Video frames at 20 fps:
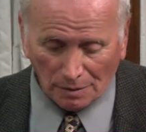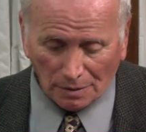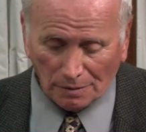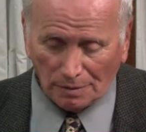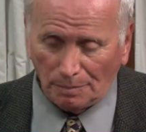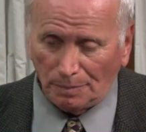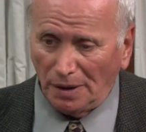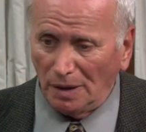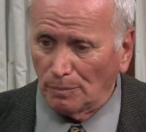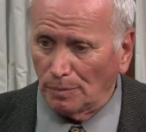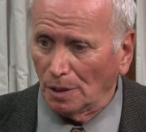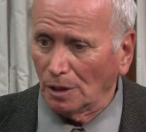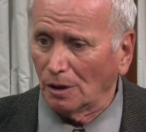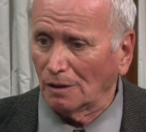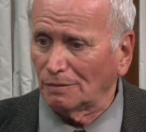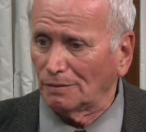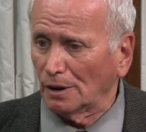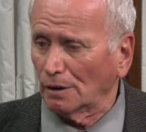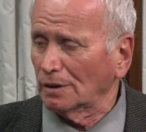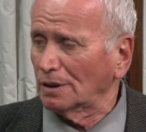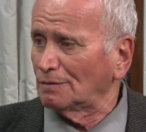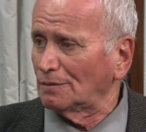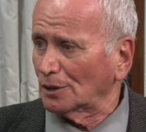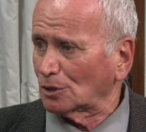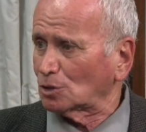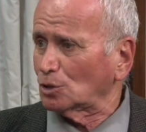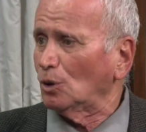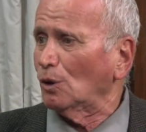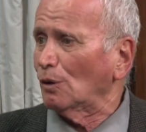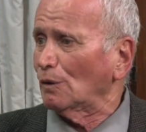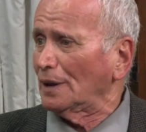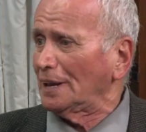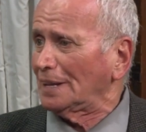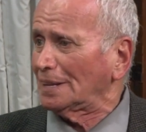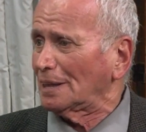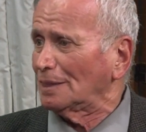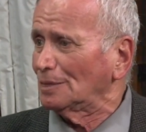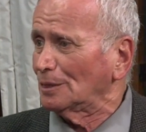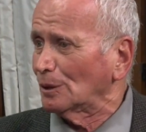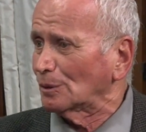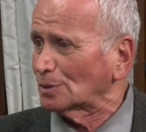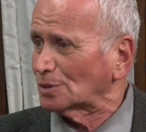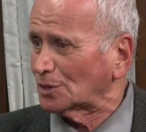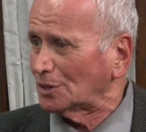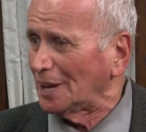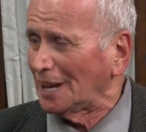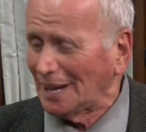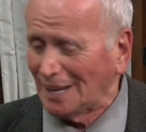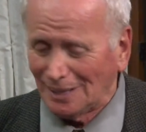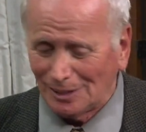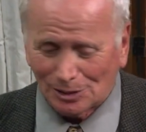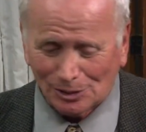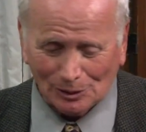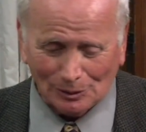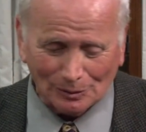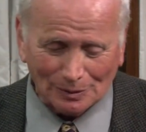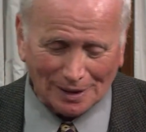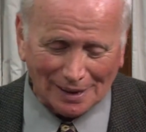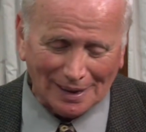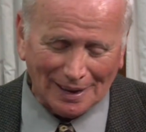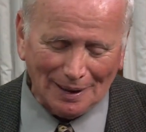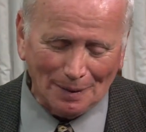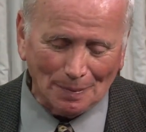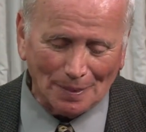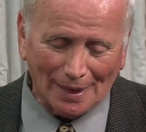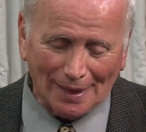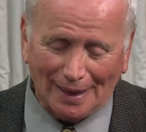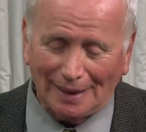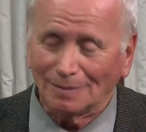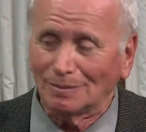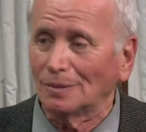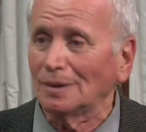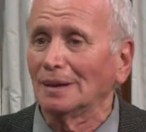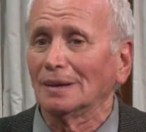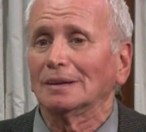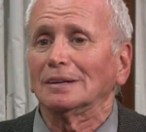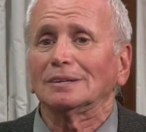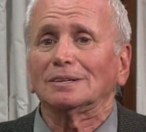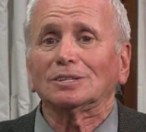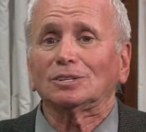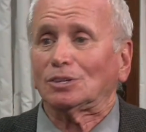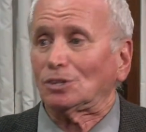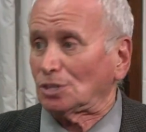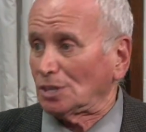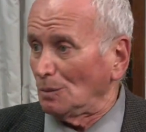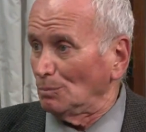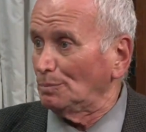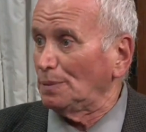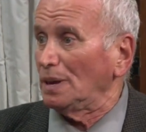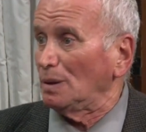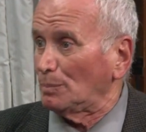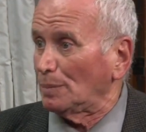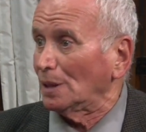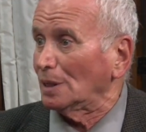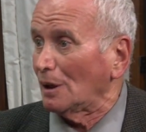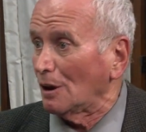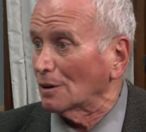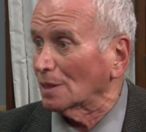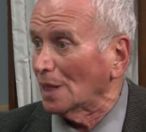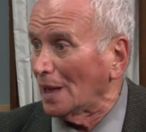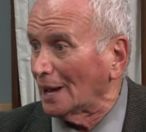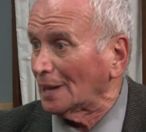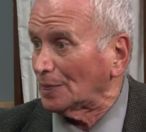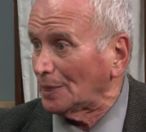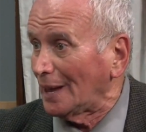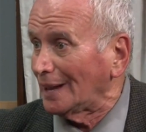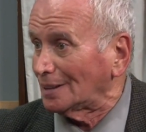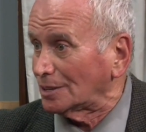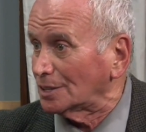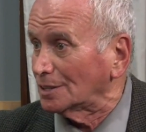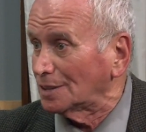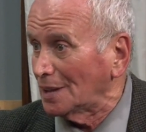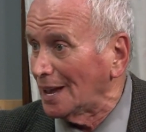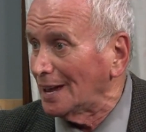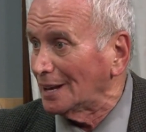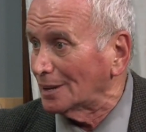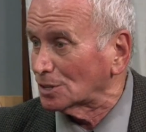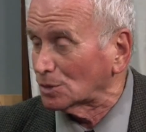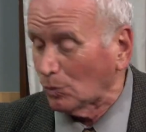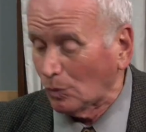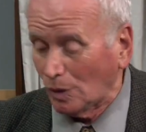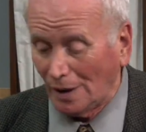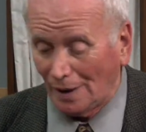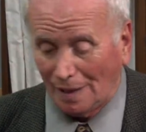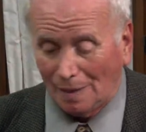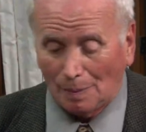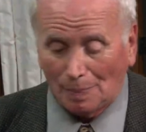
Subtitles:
People are very Victorian in those days, okay? And some people are like that today as well.